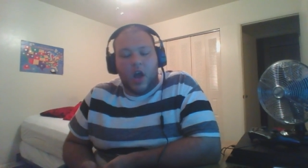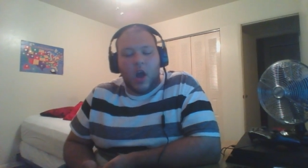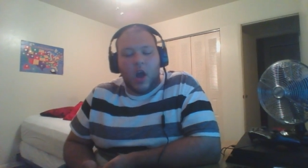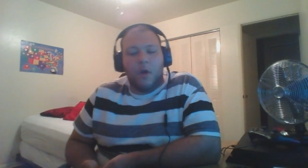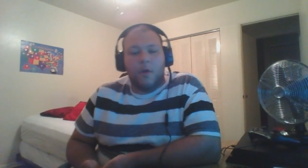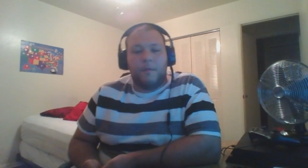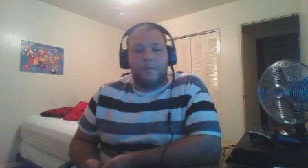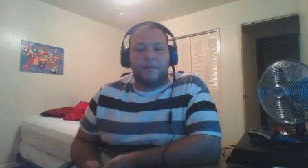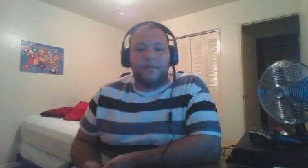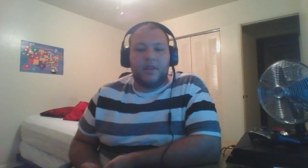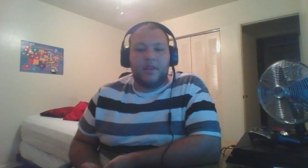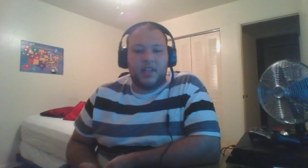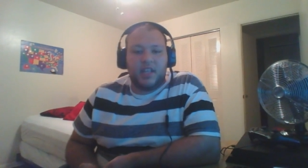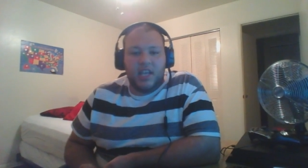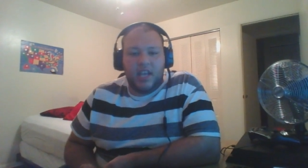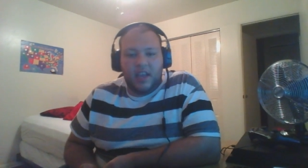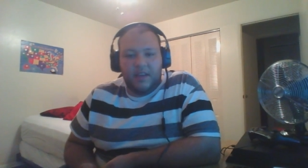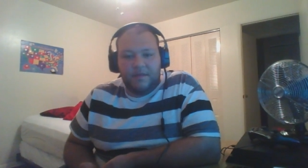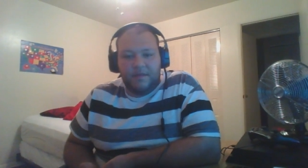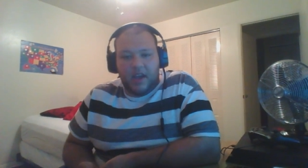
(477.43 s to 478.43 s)

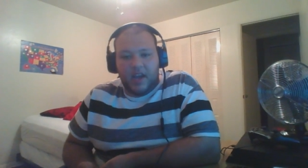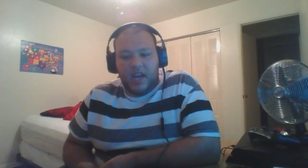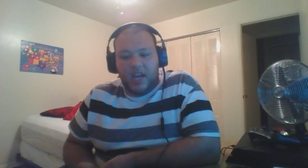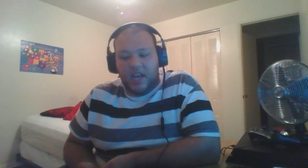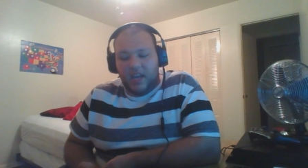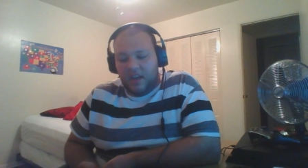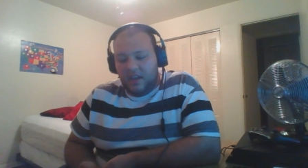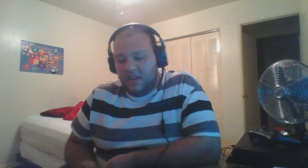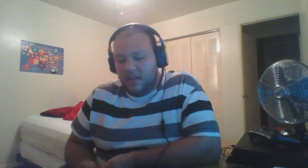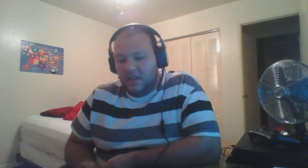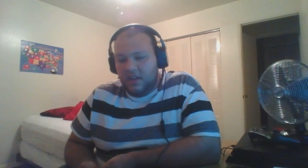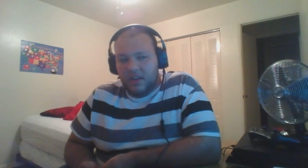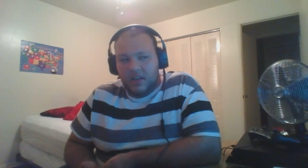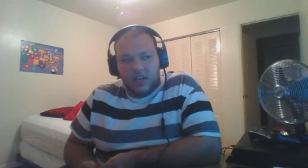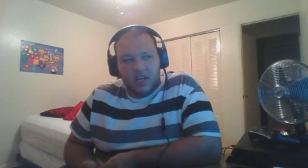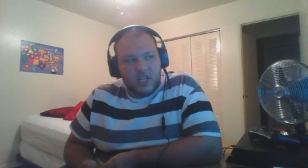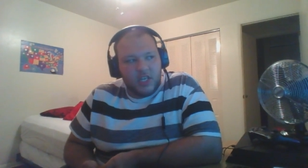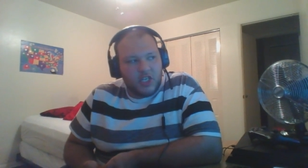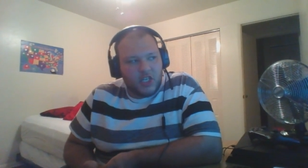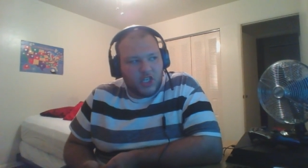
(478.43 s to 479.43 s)
hopefully, if I
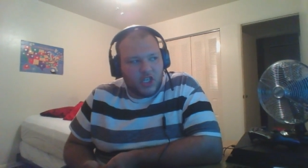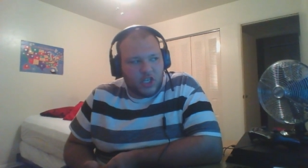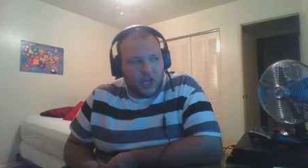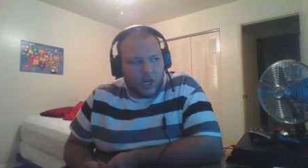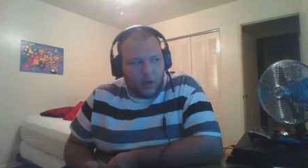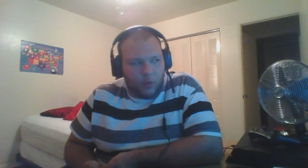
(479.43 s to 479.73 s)
start